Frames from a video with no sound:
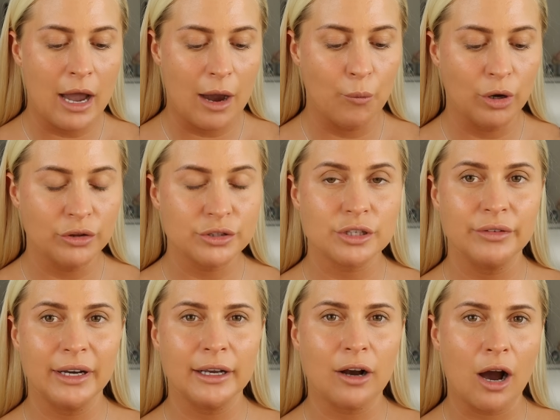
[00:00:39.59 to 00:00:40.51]
I'm wanting to
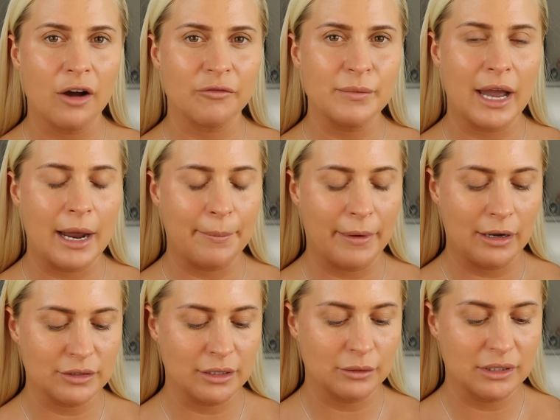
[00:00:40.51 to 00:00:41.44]
really carve my
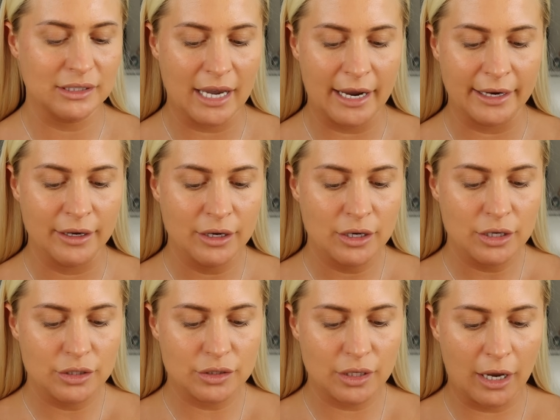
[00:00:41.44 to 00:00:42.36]
eyebrows out today,
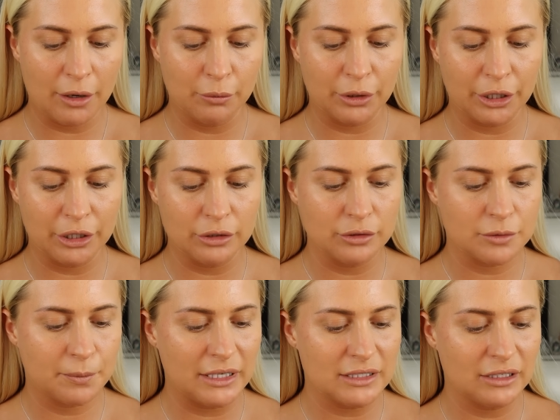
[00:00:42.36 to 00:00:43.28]
so we're going to use
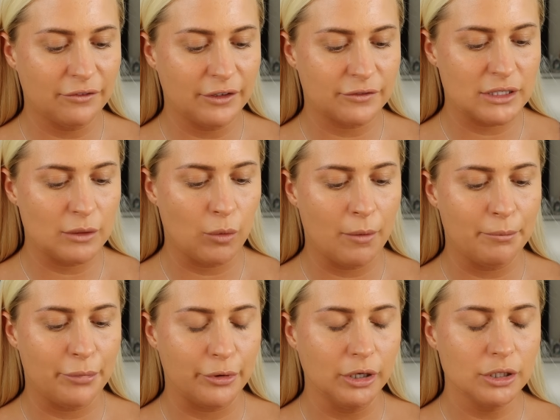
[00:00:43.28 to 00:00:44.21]

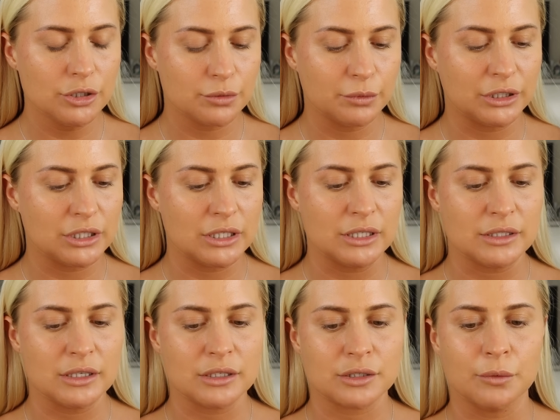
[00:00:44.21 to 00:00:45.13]
PC51 brush, which is
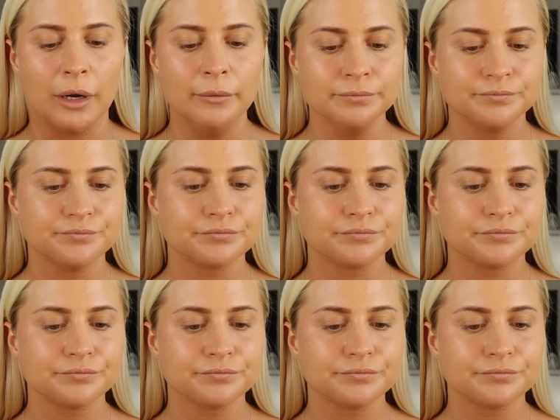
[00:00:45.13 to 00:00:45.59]
this one.